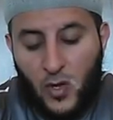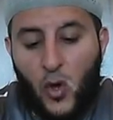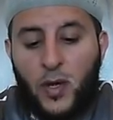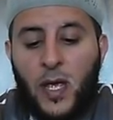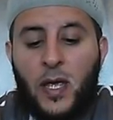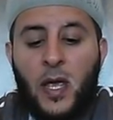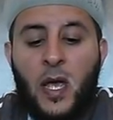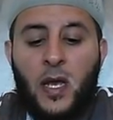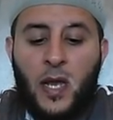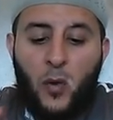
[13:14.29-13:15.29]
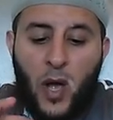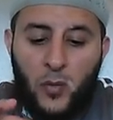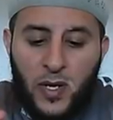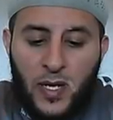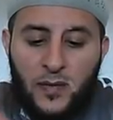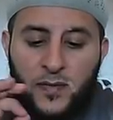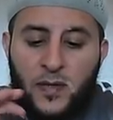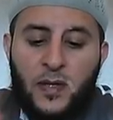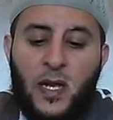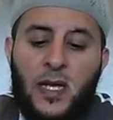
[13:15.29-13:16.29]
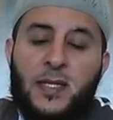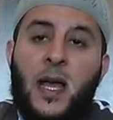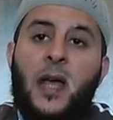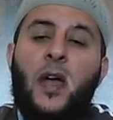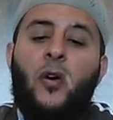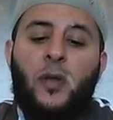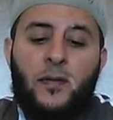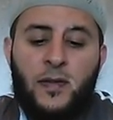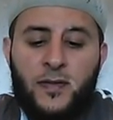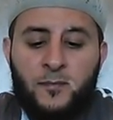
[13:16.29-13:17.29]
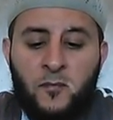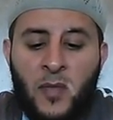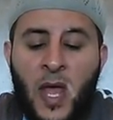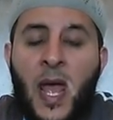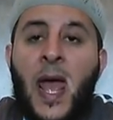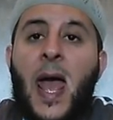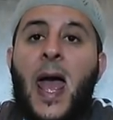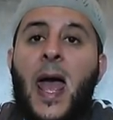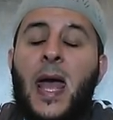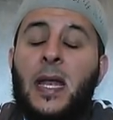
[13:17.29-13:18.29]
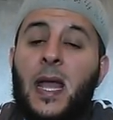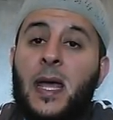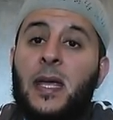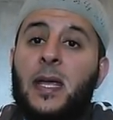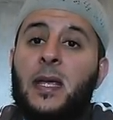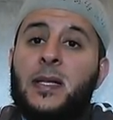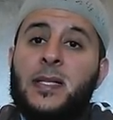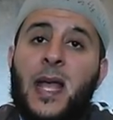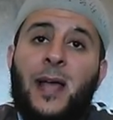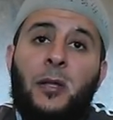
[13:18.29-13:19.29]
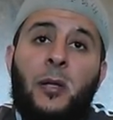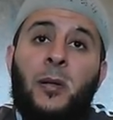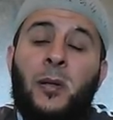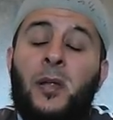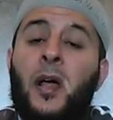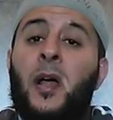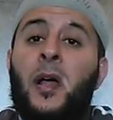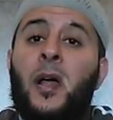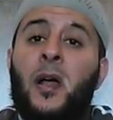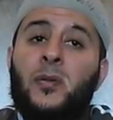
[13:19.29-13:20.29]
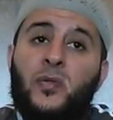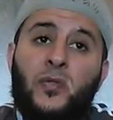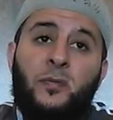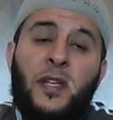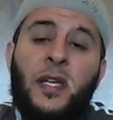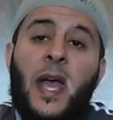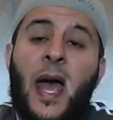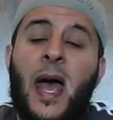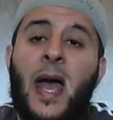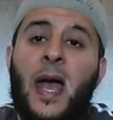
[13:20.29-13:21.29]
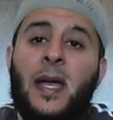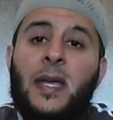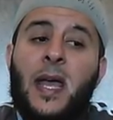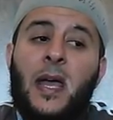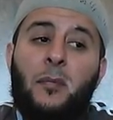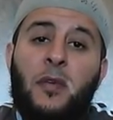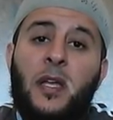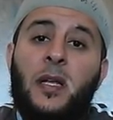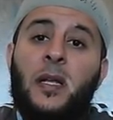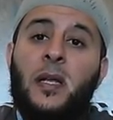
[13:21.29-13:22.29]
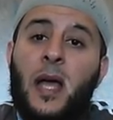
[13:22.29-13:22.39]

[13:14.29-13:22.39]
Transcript: Okay, now I will read the last ayah, all of it. Alaysa Allahu bi ahkami Kamil